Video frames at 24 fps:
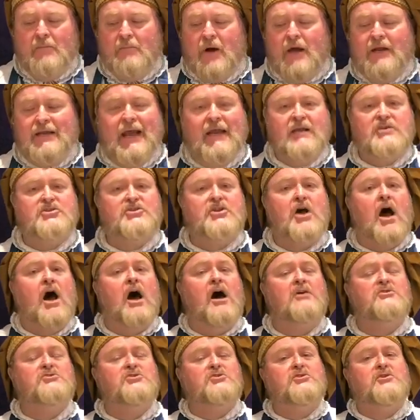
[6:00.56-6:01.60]
my next
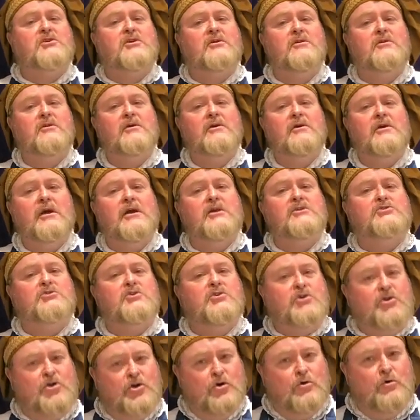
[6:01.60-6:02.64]
task is to
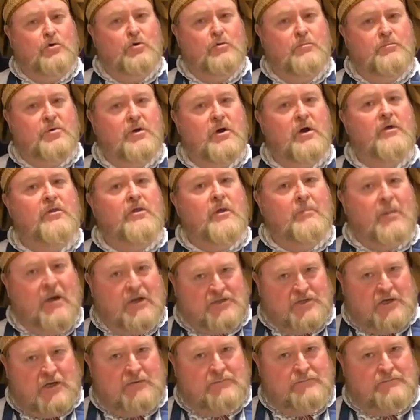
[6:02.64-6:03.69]
cube the
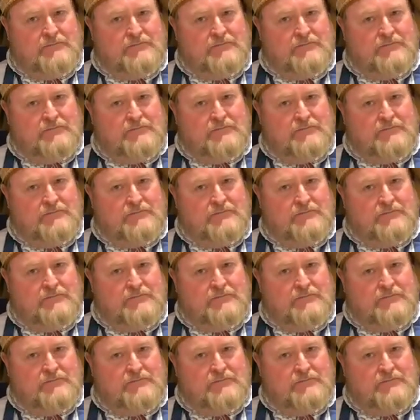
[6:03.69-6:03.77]
butter.